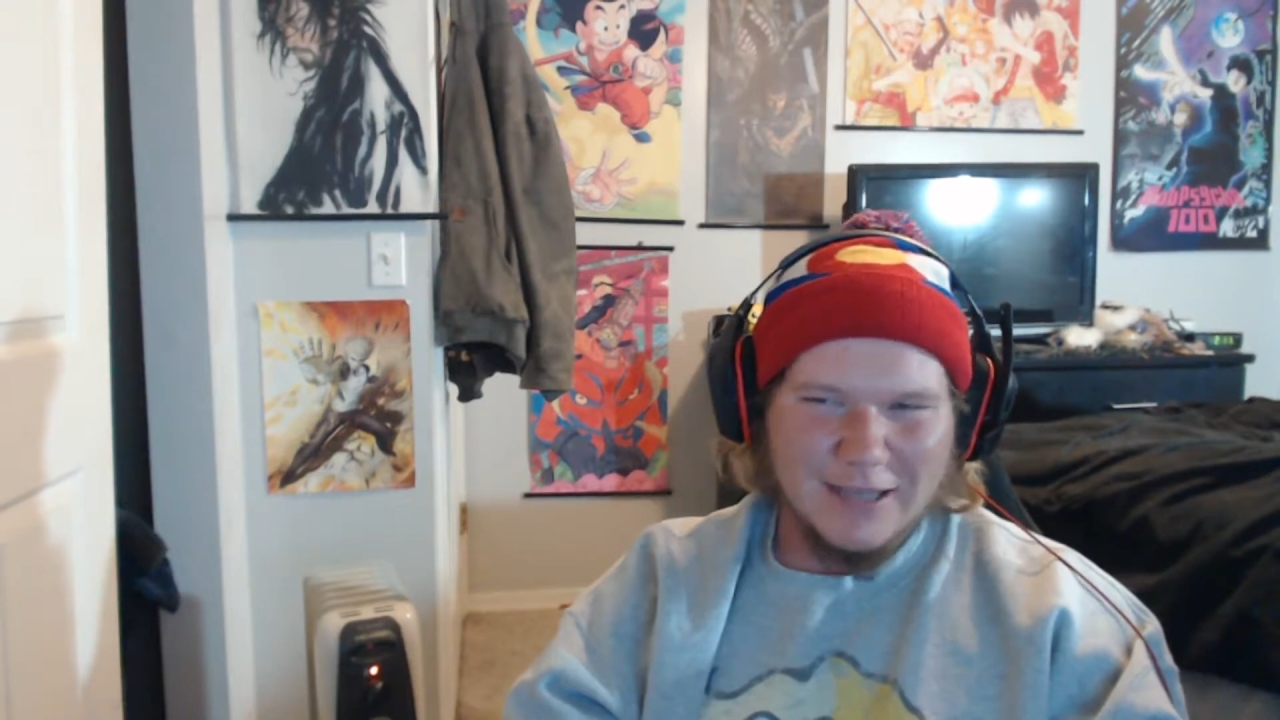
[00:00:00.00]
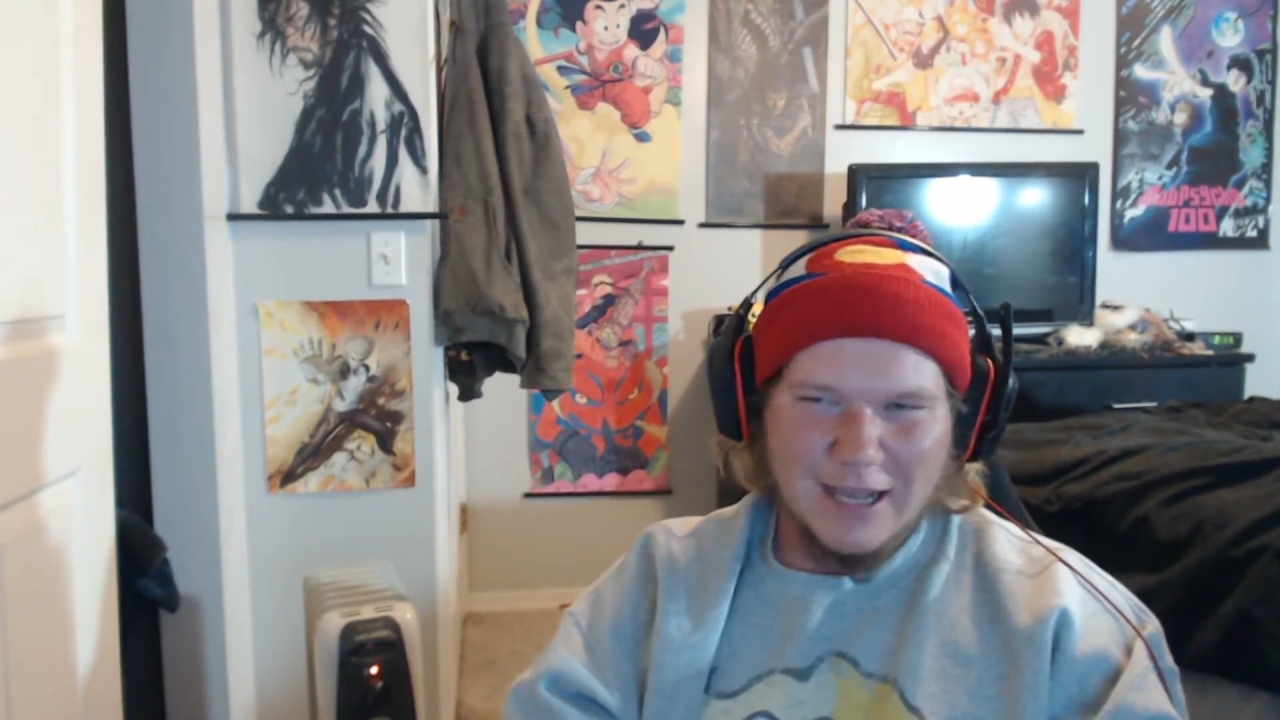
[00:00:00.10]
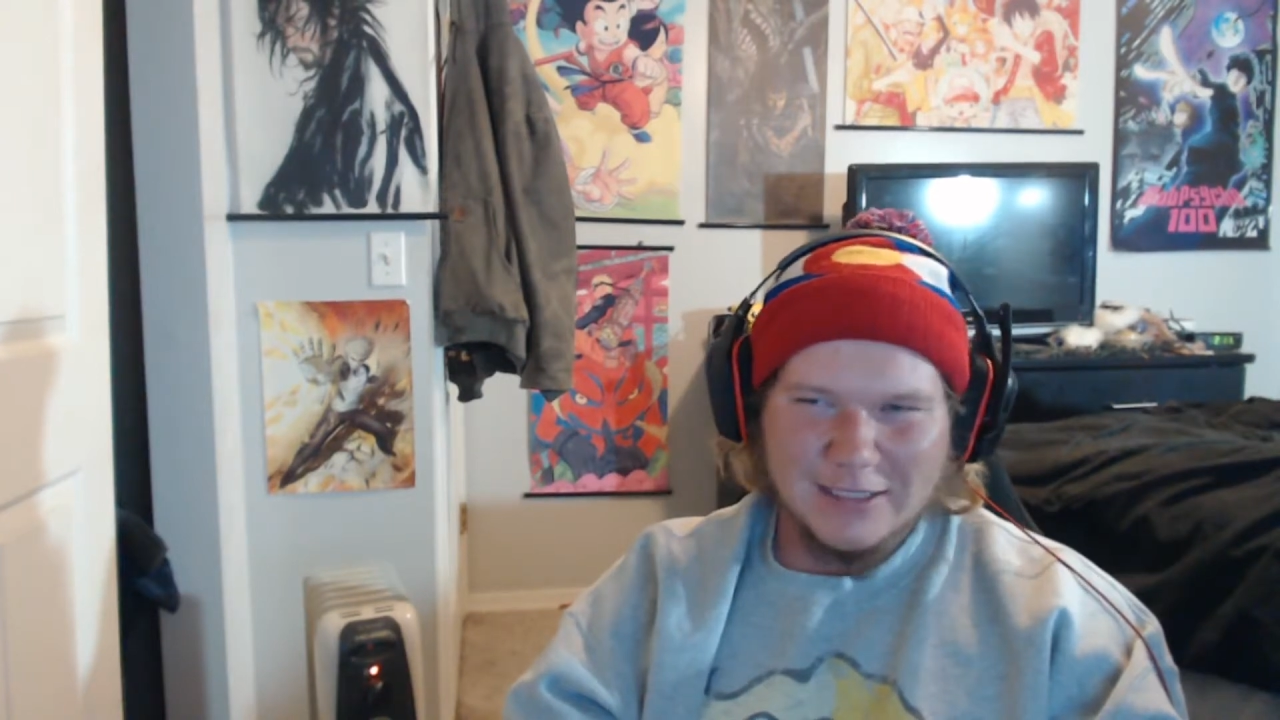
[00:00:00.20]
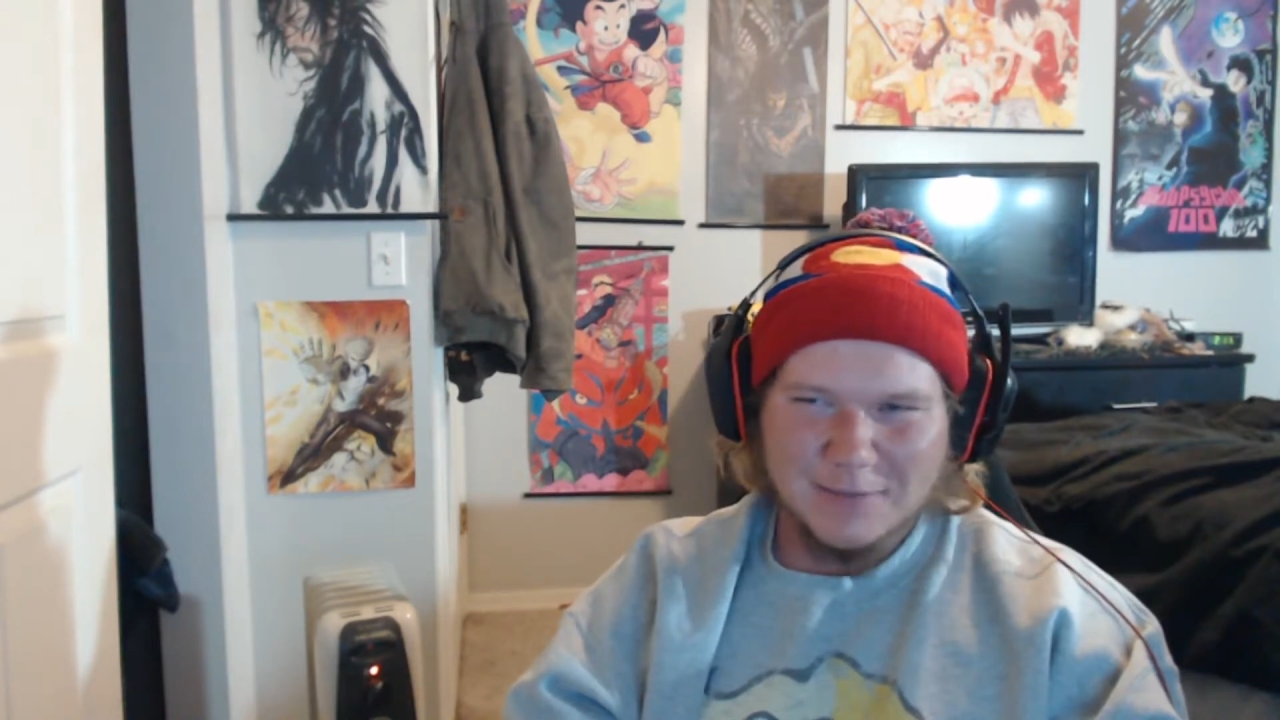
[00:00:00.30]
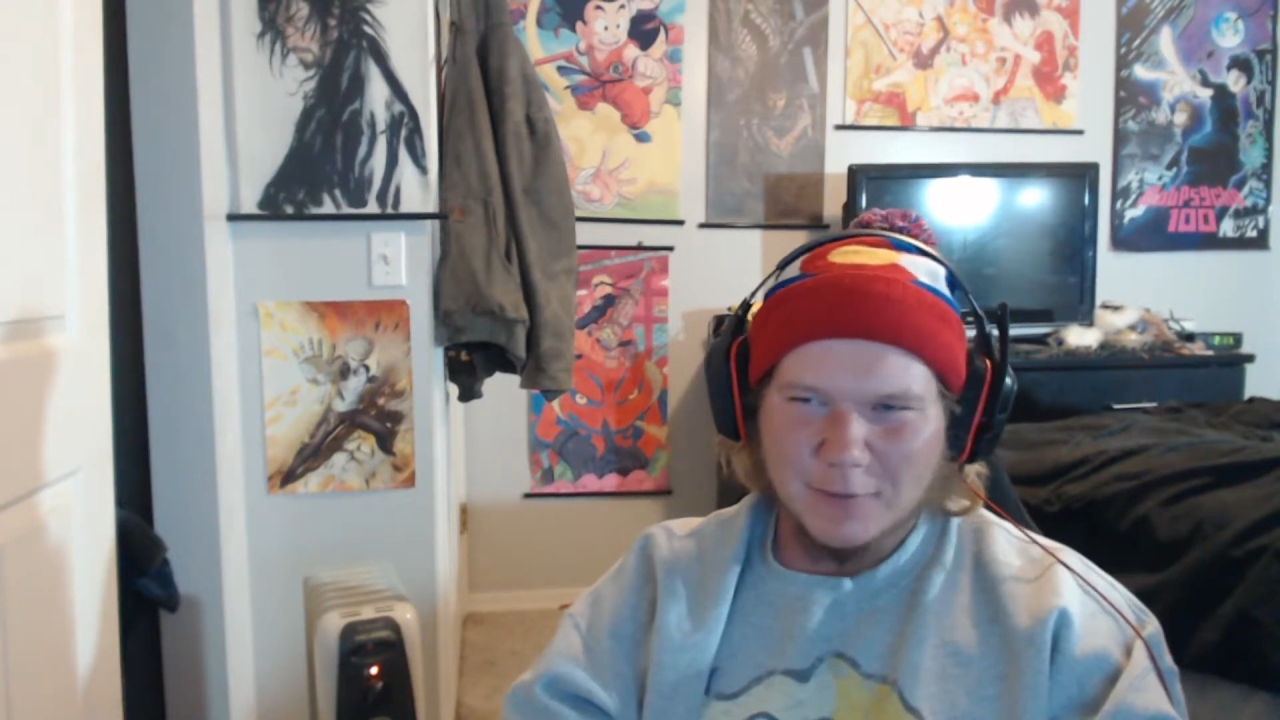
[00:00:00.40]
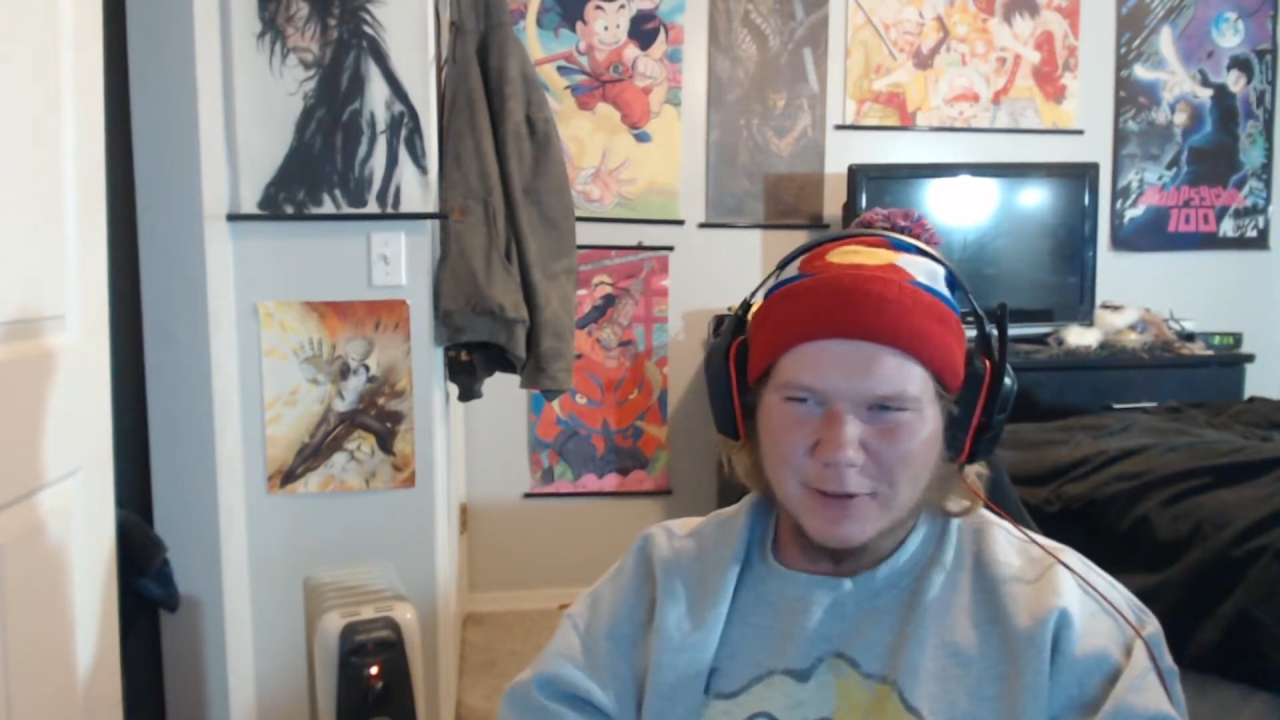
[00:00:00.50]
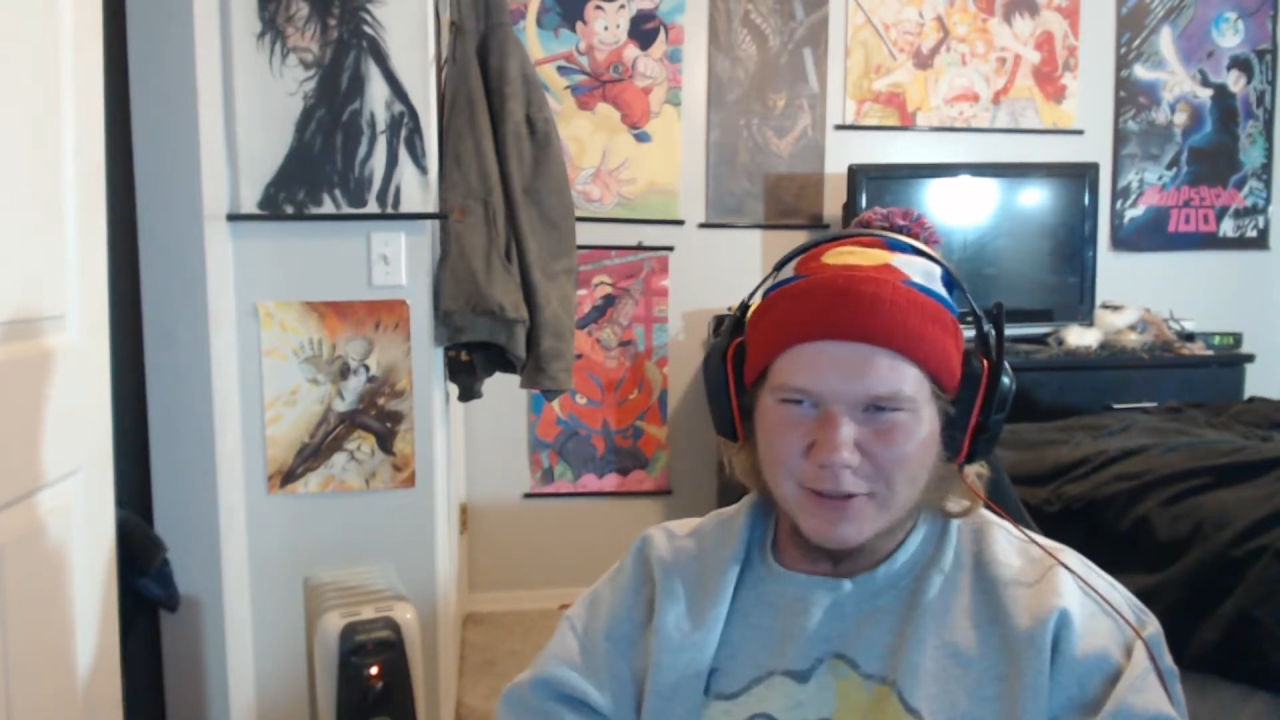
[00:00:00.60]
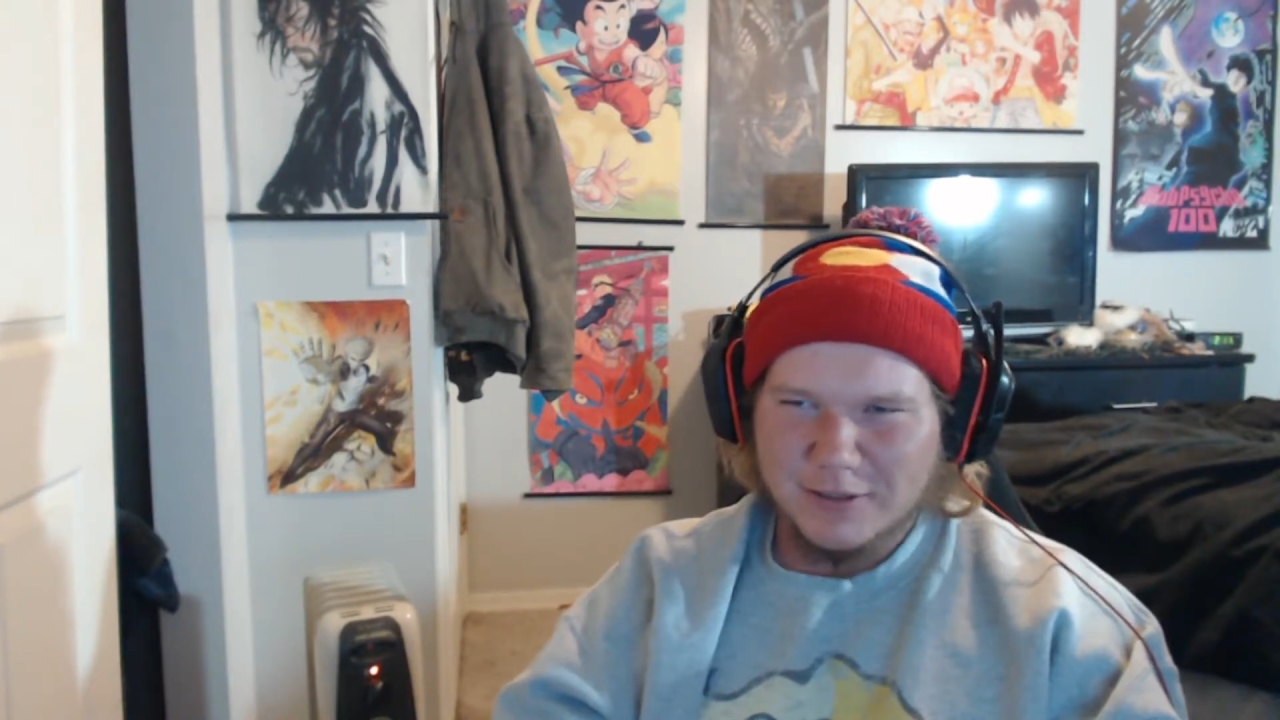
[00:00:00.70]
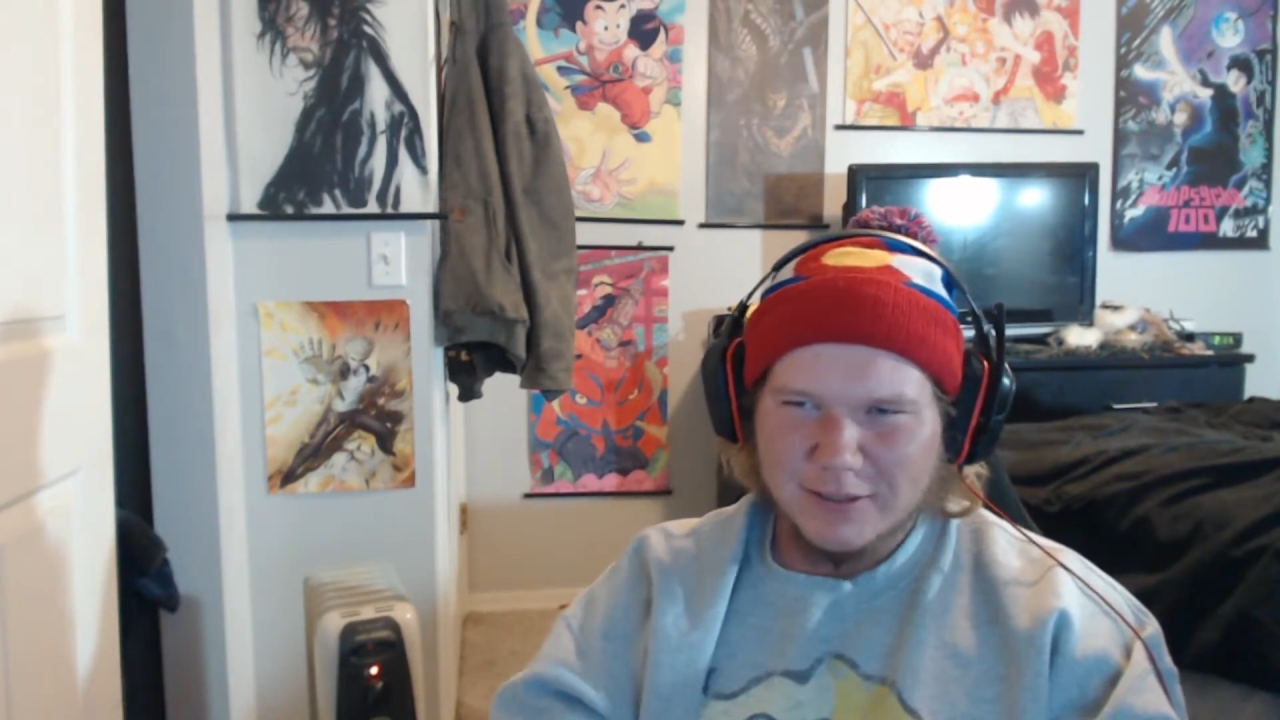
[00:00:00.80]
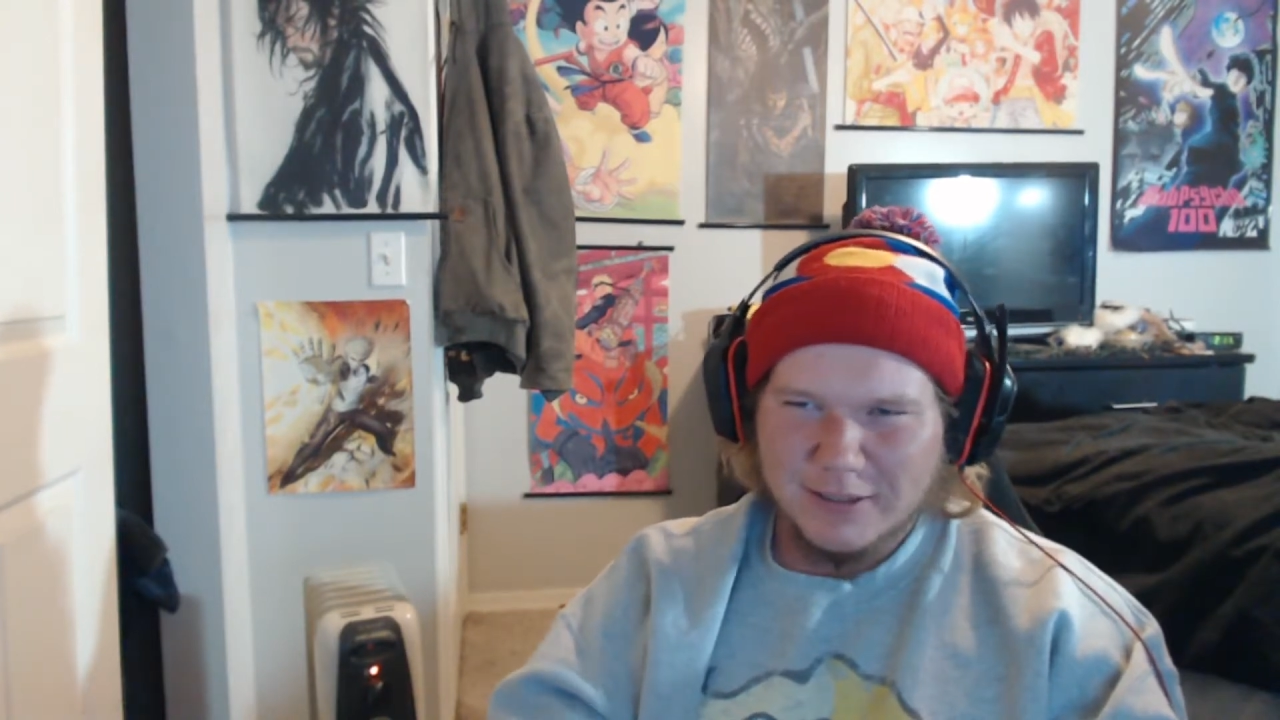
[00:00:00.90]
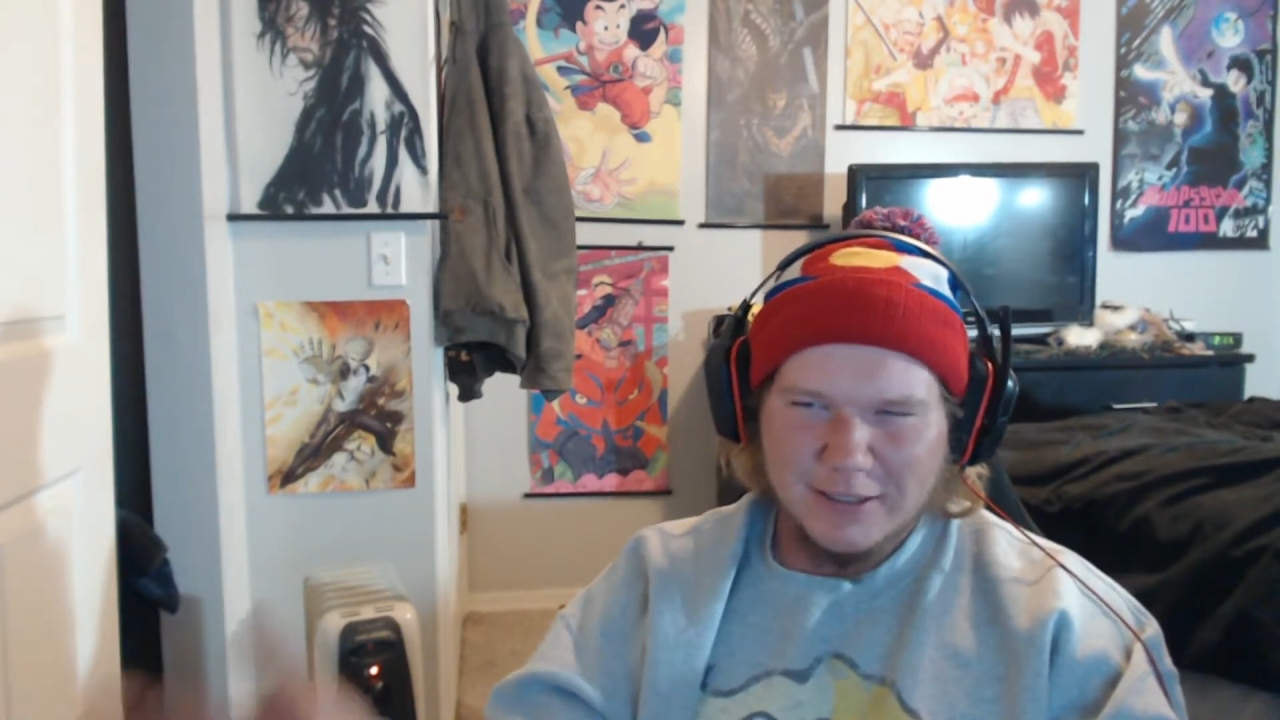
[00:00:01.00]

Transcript: aspirations and